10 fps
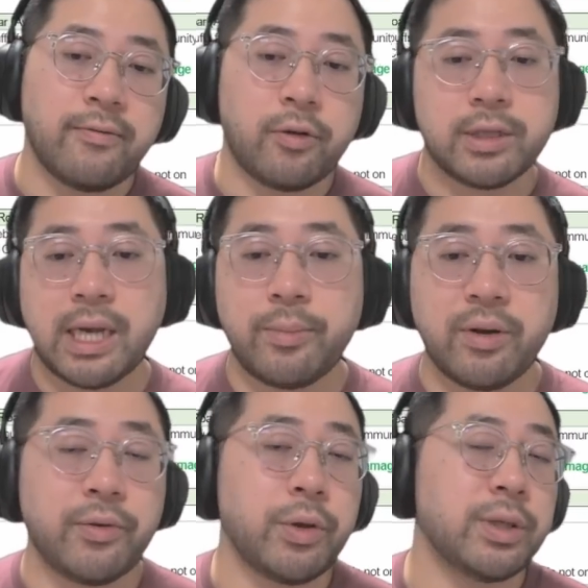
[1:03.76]
for example,
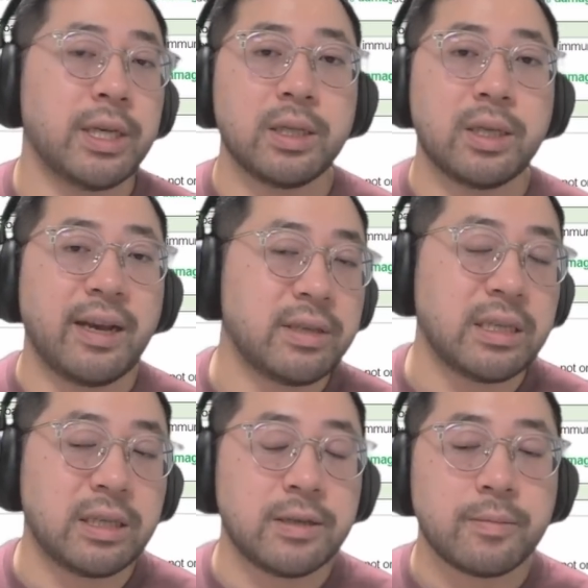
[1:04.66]
if you're using it into
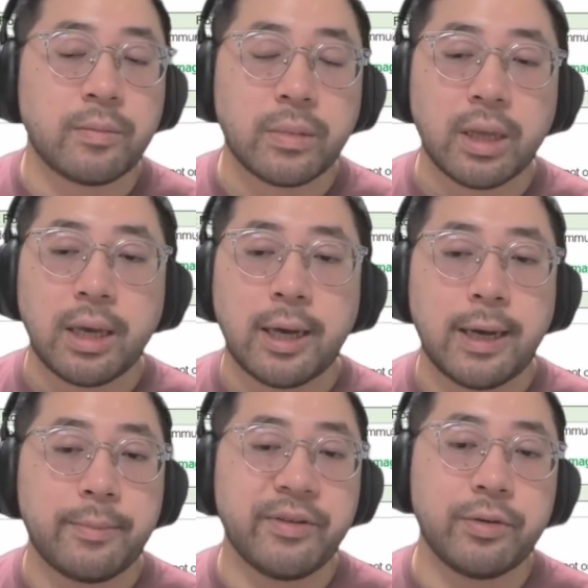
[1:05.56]
FCC,
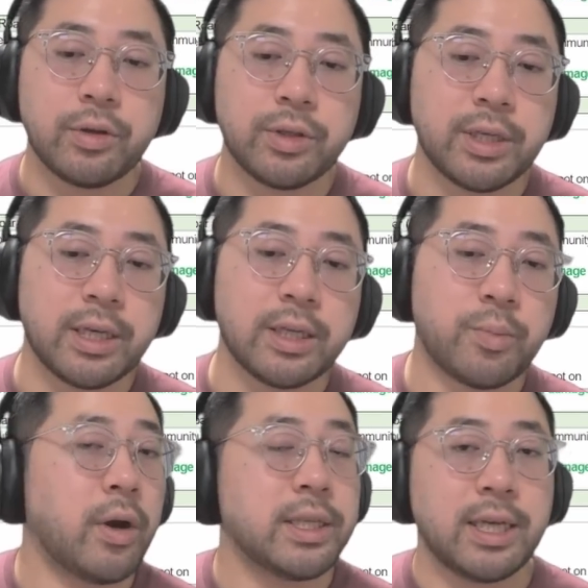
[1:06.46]
if you're using it
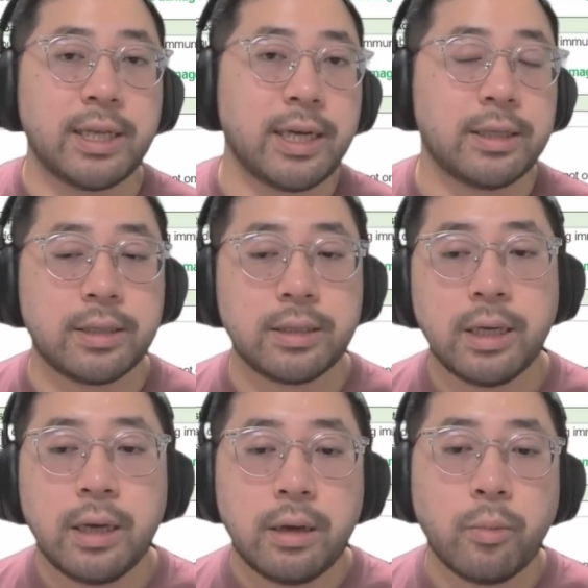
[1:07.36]
into Prot Set Knights,
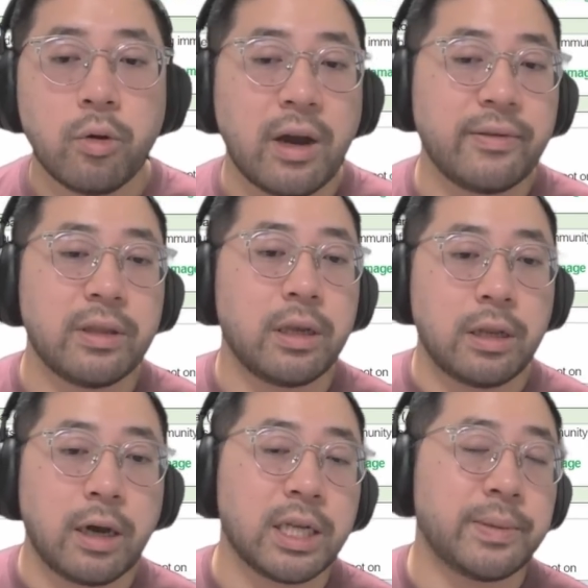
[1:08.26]
more often than
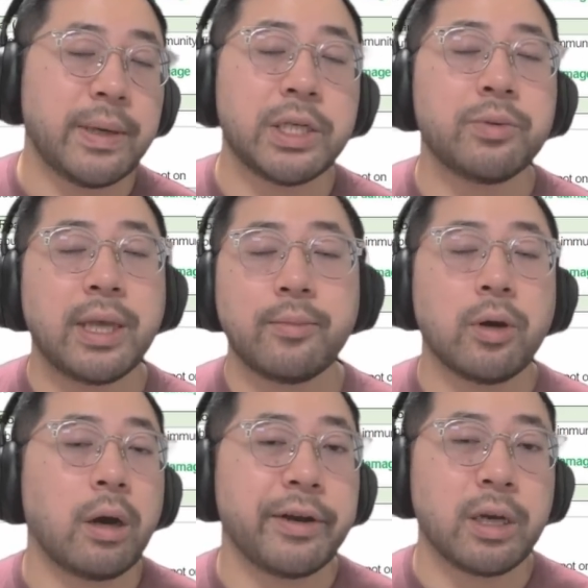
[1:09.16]
not, especially with
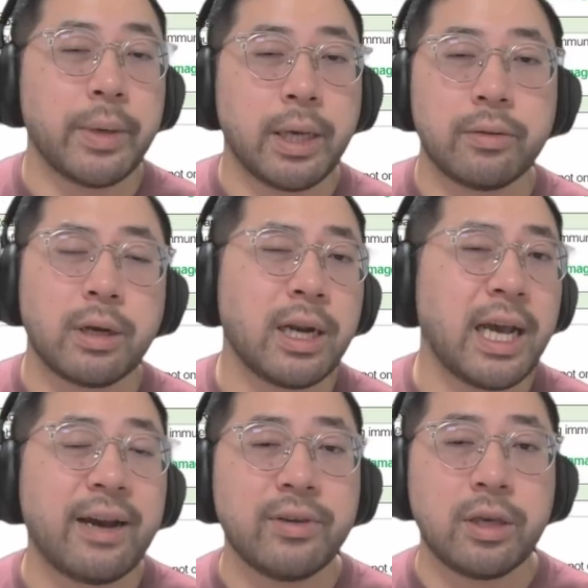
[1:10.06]
MLRA coming out, they're going to
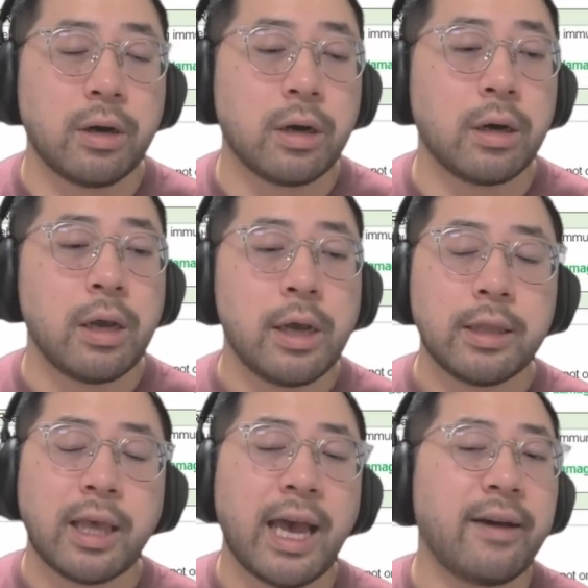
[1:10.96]
have ER.
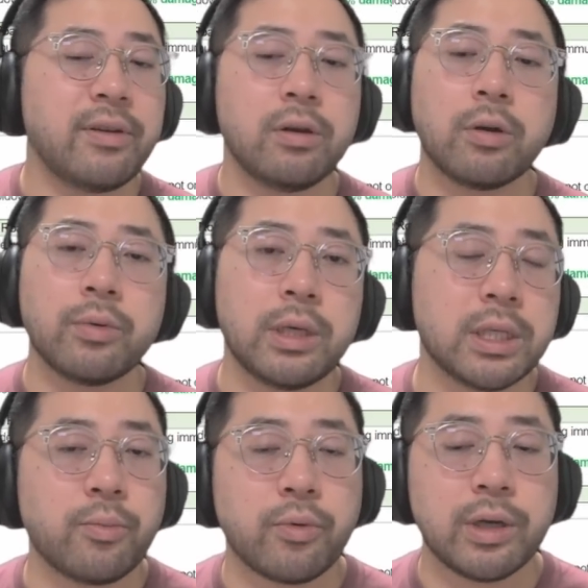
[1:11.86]
They have ER
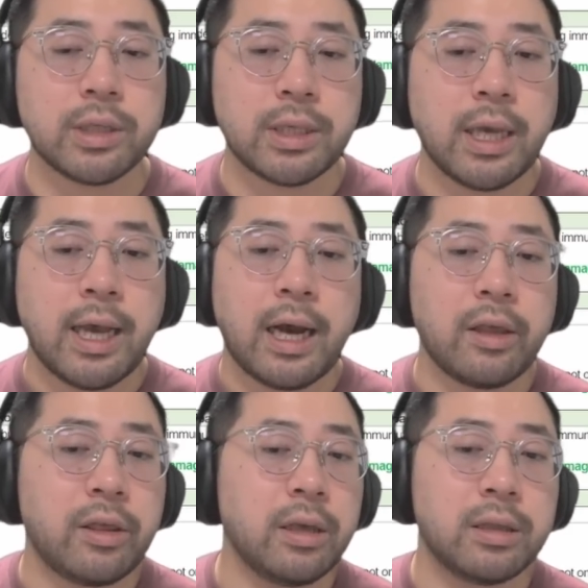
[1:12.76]
release imprints.
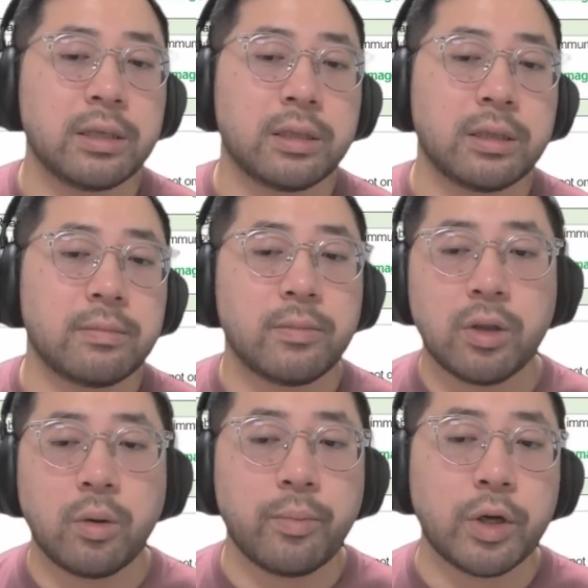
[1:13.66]
I think this,
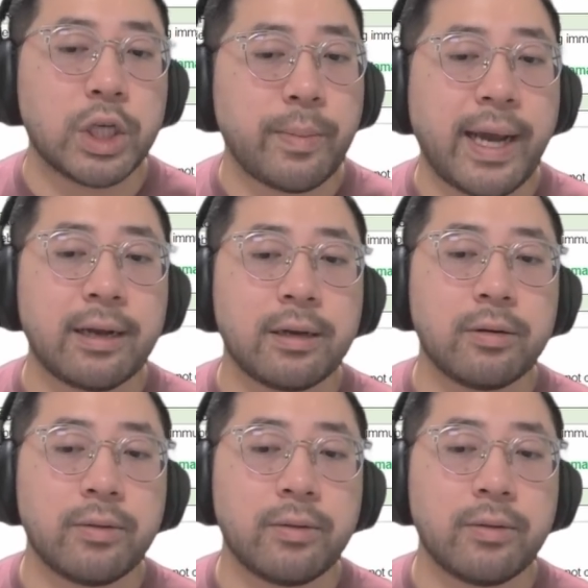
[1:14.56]
pushback,